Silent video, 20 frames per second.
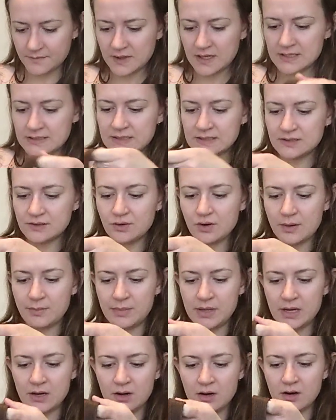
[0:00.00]
because it's
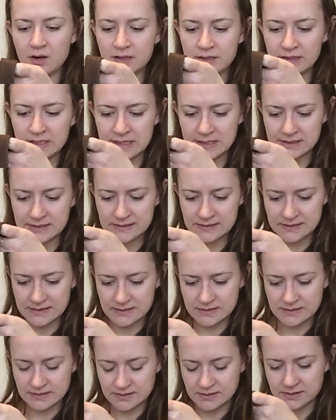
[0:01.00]
grippier on
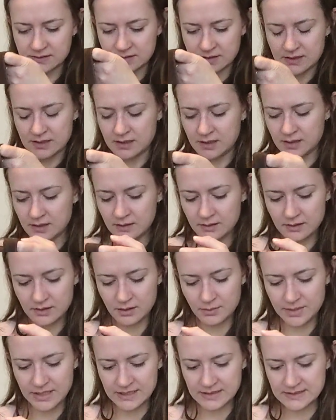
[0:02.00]
these
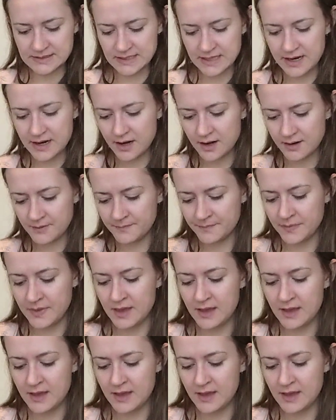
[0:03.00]
little bits there.